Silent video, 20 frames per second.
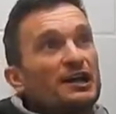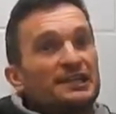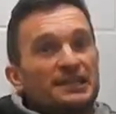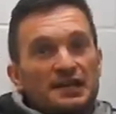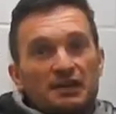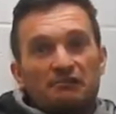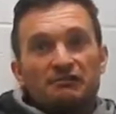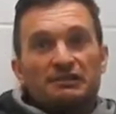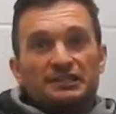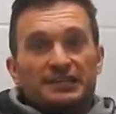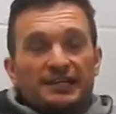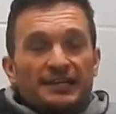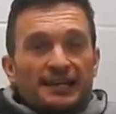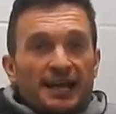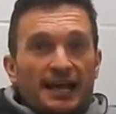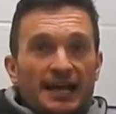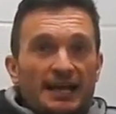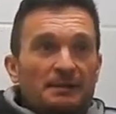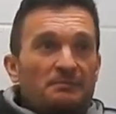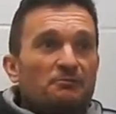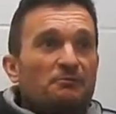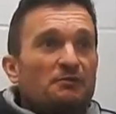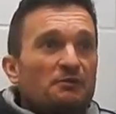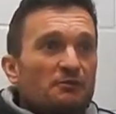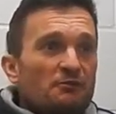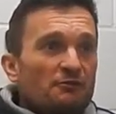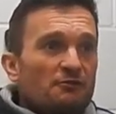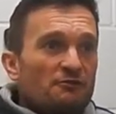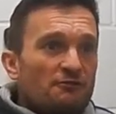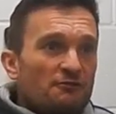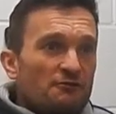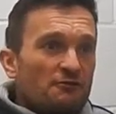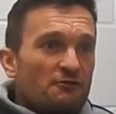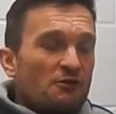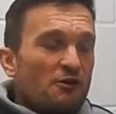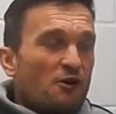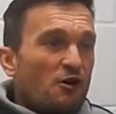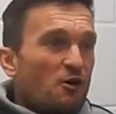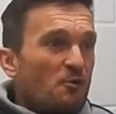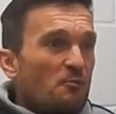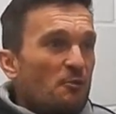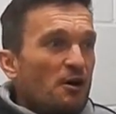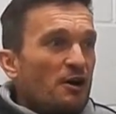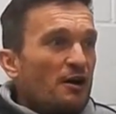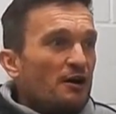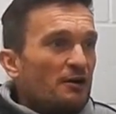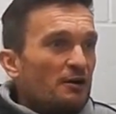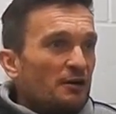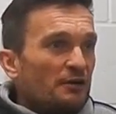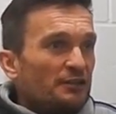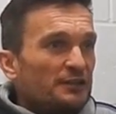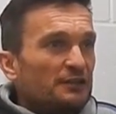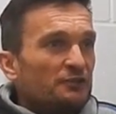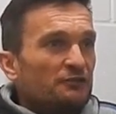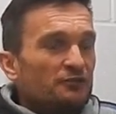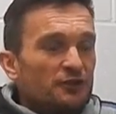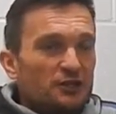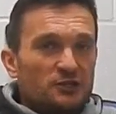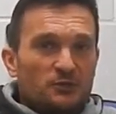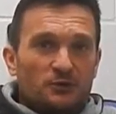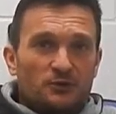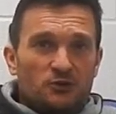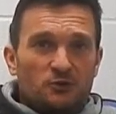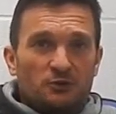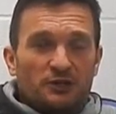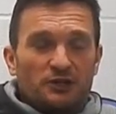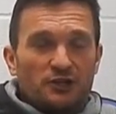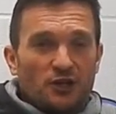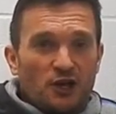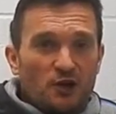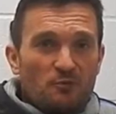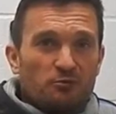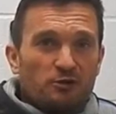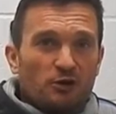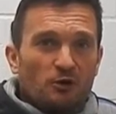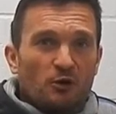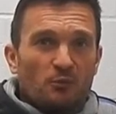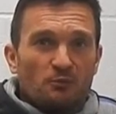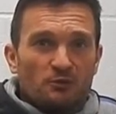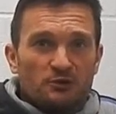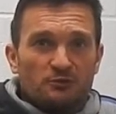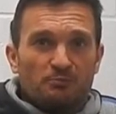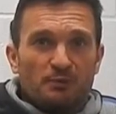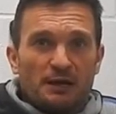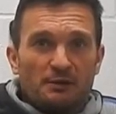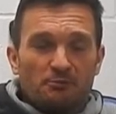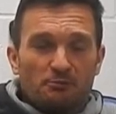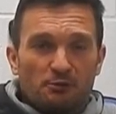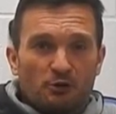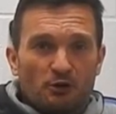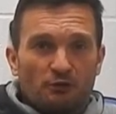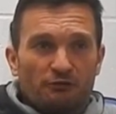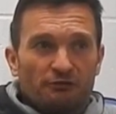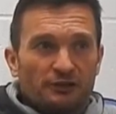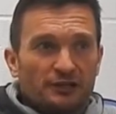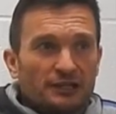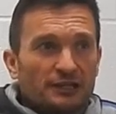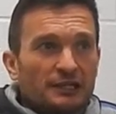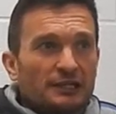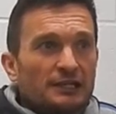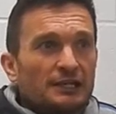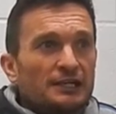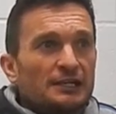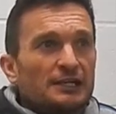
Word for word: idea originally came from, I think the first one I saw the GoPro one was Ben Proffitt.